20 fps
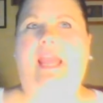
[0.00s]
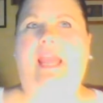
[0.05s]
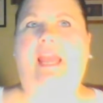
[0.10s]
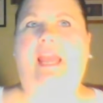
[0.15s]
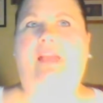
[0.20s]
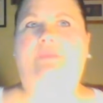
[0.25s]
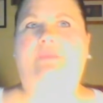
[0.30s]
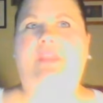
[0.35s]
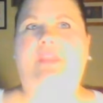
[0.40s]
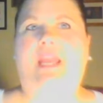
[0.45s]

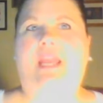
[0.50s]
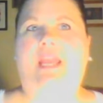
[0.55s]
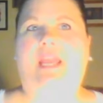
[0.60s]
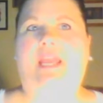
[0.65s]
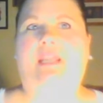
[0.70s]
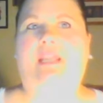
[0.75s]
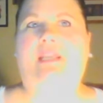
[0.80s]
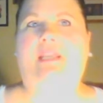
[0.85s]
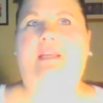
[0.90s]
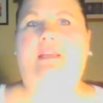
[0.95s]
And
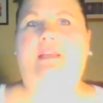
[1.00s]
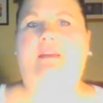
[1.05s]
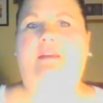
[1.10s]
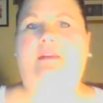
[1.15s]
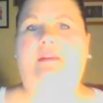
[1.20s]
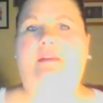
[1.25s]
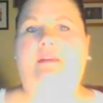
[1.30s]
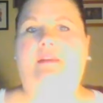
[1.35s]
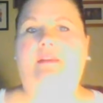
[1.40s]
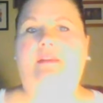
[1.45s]
then
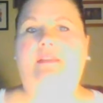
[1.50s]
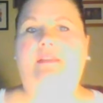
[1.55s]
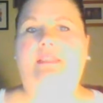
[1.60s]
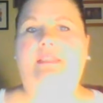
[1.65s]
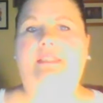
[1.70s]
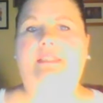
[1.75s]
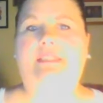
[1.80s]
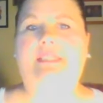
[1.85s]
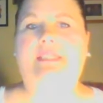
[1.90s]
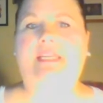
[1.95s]

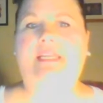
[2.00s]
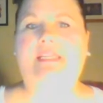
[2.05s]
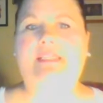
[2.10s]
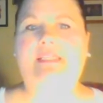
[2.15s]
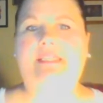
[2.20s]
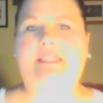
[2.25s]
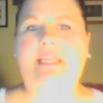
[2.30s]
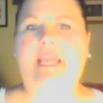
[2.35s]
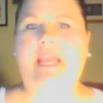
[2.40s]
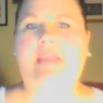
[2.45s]

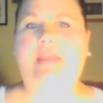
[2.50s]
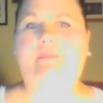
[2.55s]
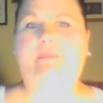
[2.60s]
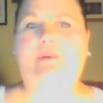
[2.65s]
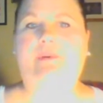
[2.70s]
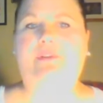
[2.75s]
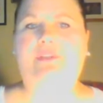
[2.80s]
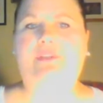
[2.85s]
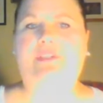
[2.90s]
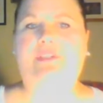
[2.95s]

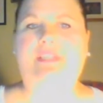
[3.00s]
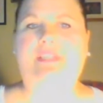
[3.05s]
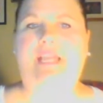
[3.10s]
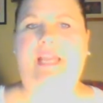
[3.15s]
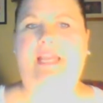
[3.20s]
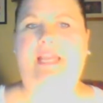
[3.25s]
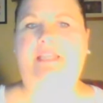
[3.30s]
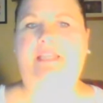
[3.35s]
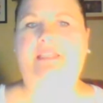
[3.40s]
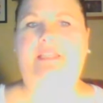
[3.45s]

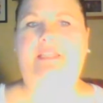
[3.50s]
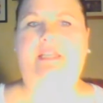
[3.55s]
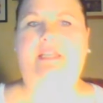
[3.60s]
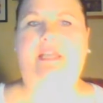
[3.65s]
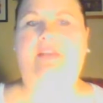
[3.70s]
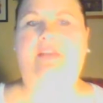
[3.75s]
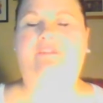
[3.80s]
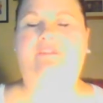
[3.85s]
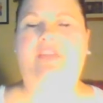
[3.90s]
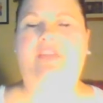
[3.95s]
68% of